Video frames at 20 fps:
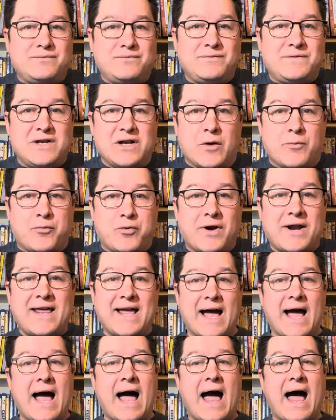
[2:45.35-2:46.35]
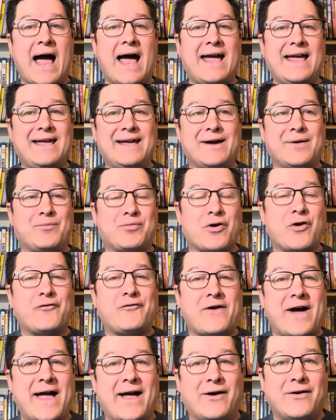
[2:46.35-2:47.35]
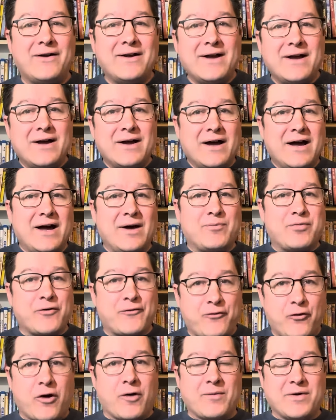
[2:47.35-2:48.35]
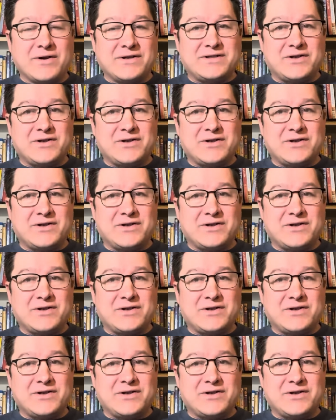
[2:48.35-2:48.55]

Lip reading: you know, pretty high profile performers.